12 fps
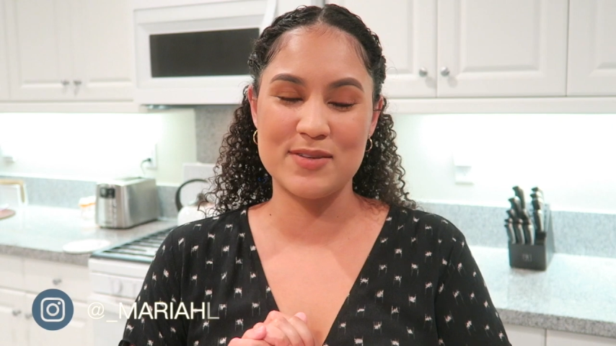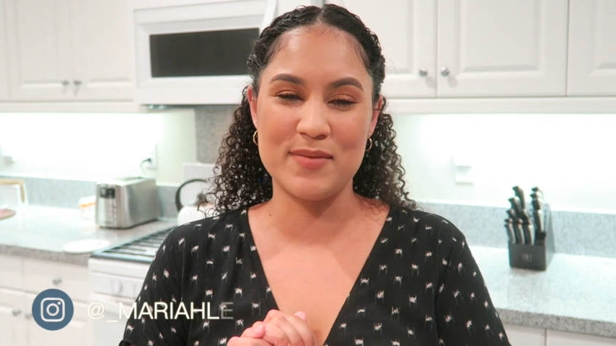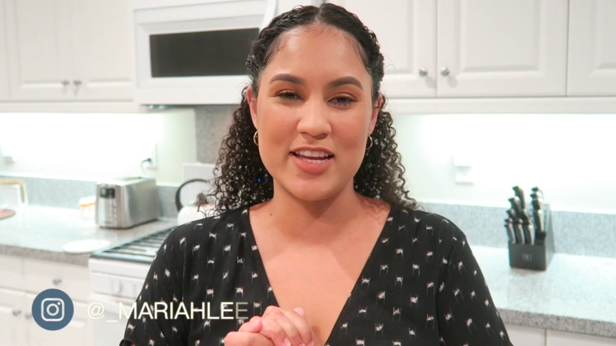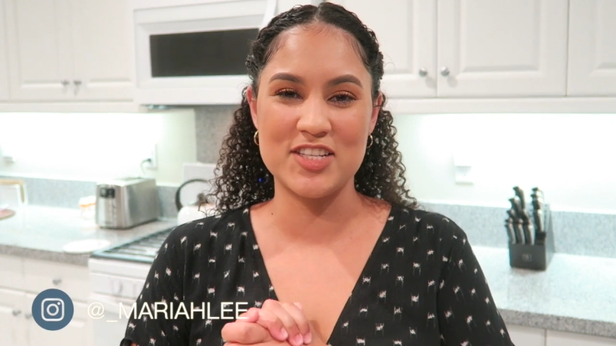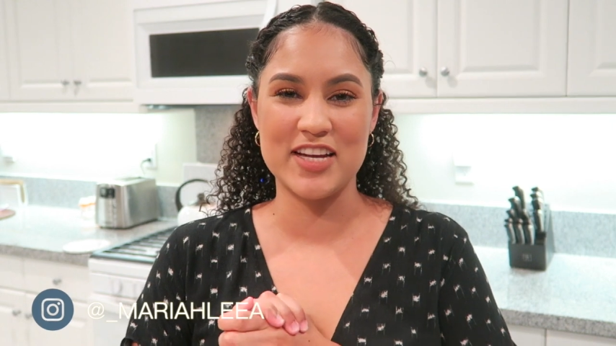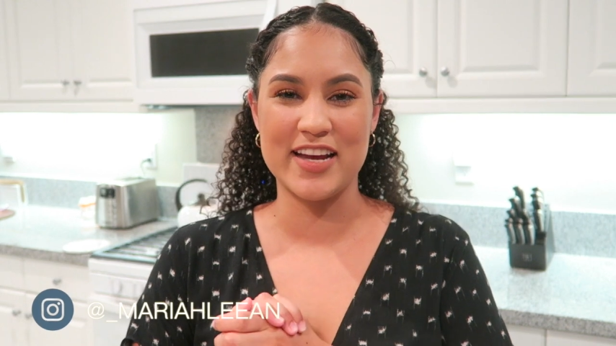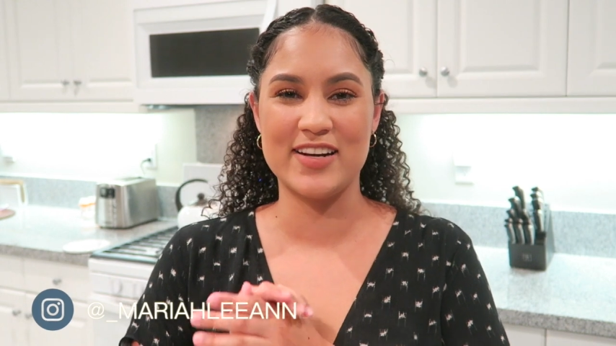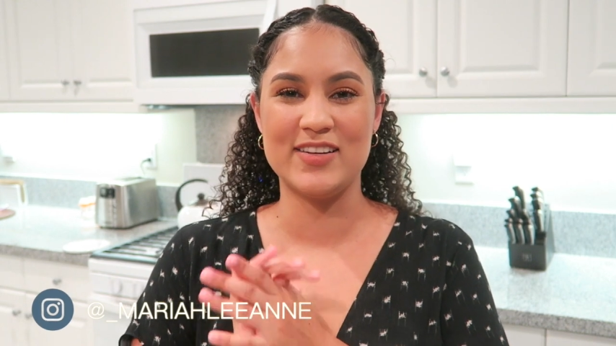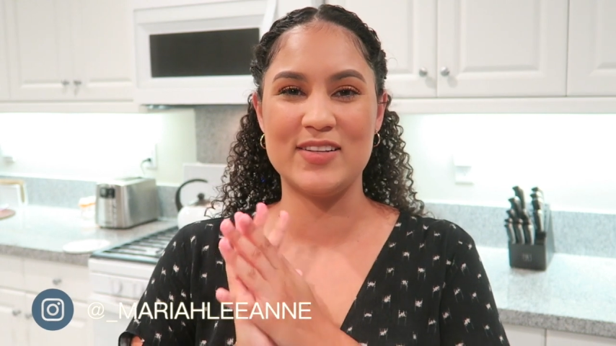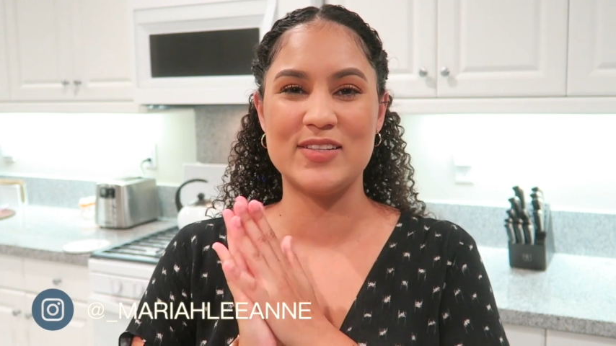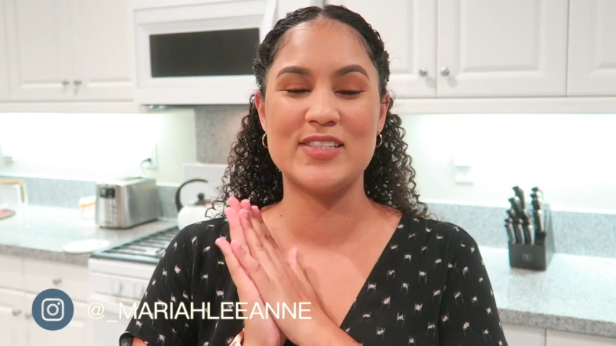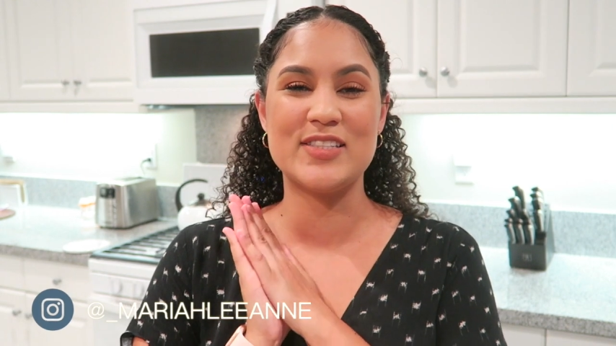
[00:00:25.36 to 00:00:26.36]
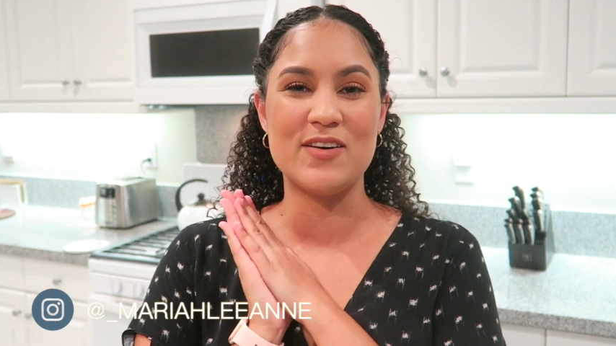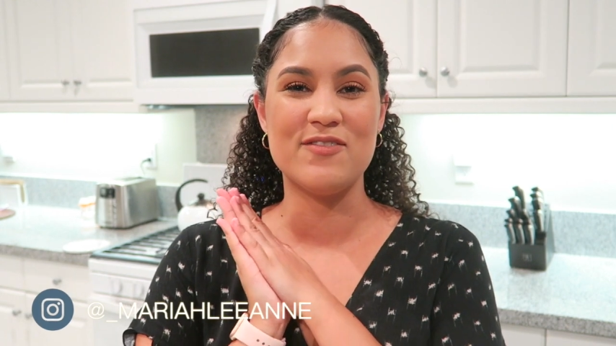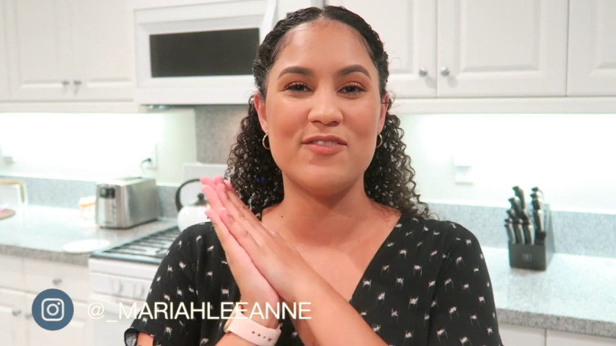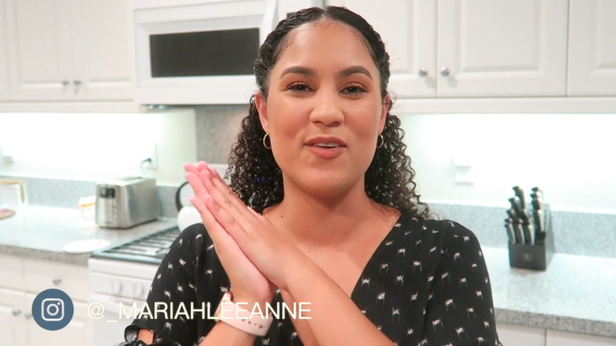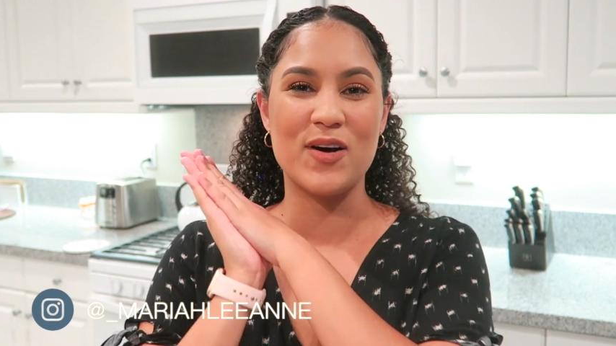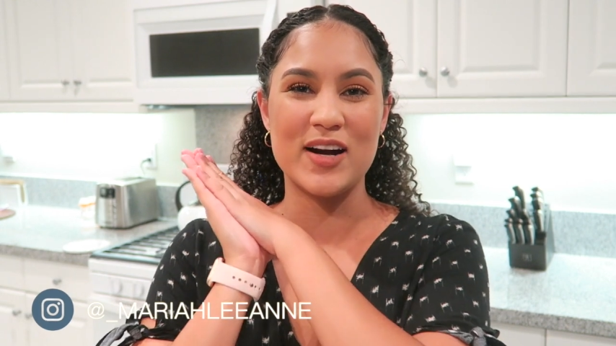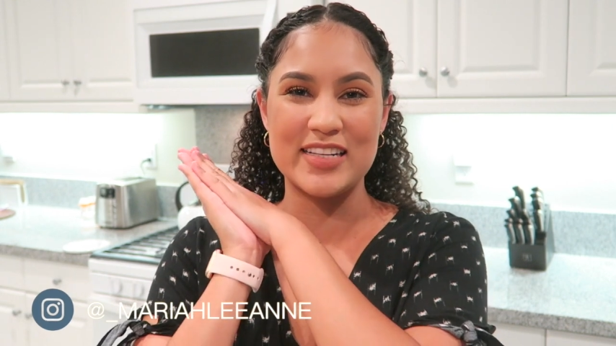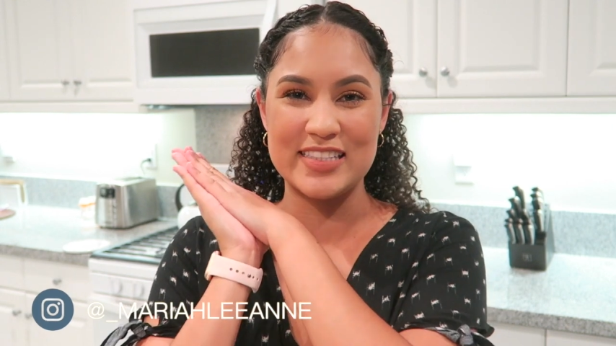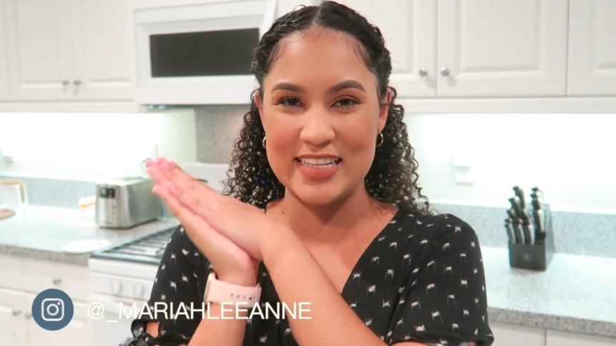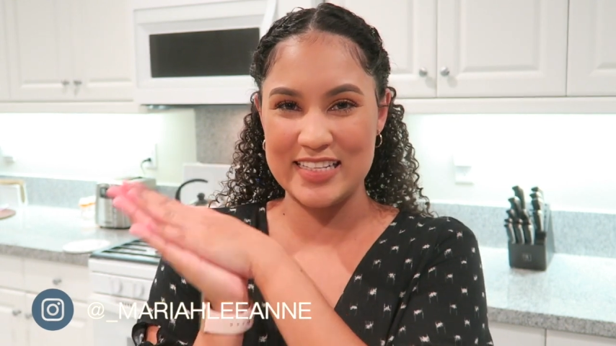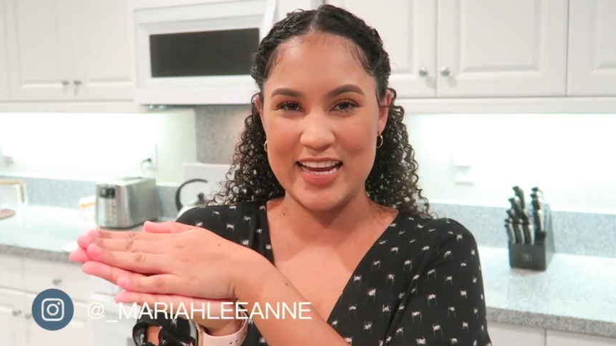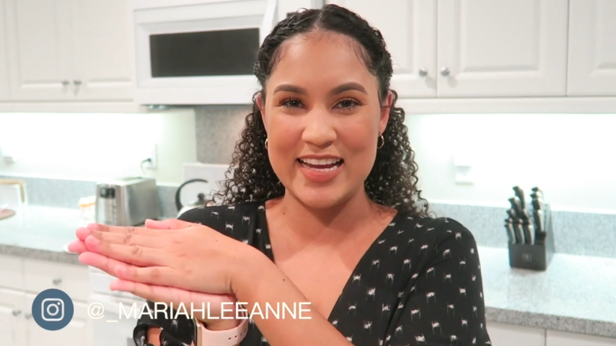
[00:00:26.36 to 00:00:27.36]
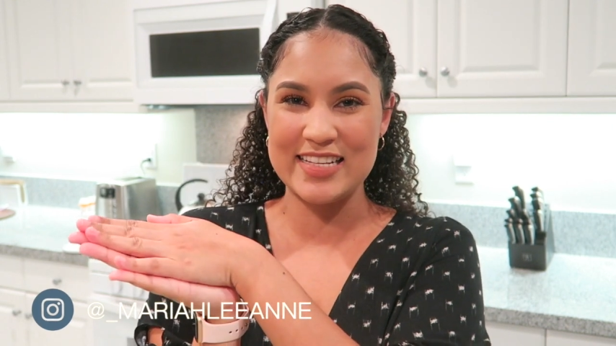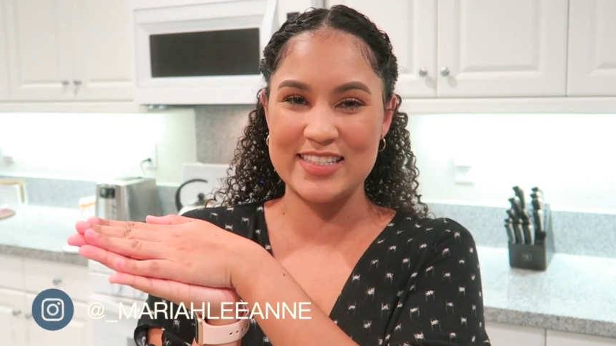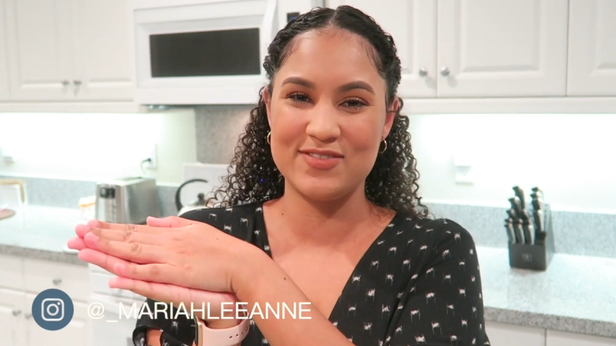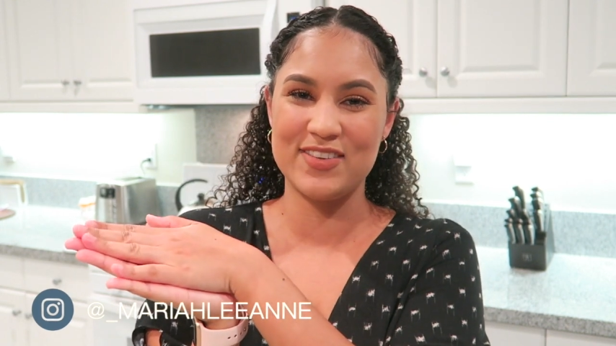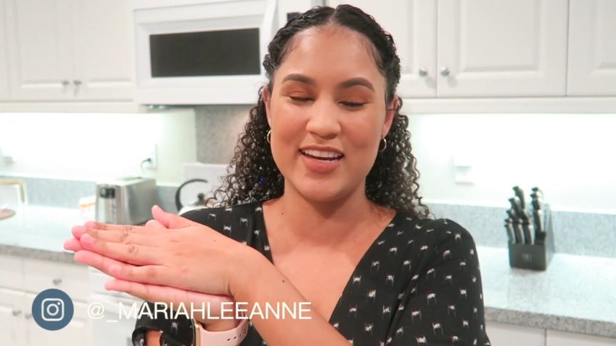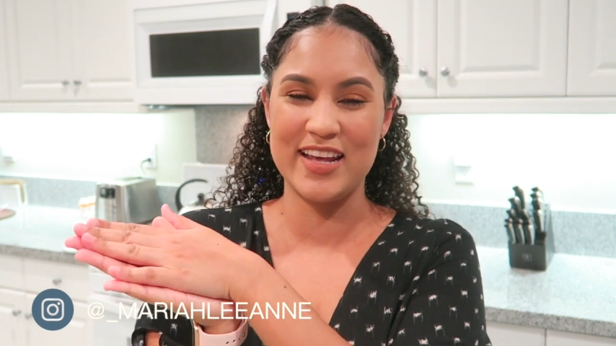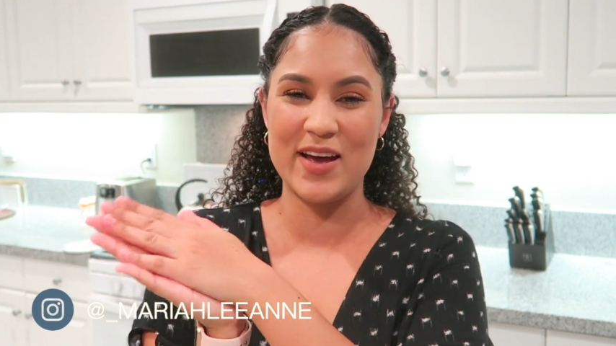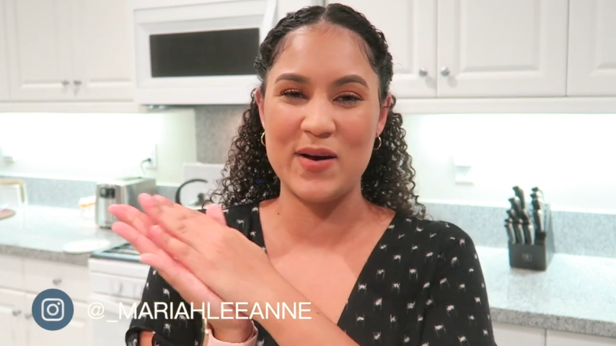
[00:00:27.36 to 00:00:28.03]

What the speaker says: My channel. So for today's video,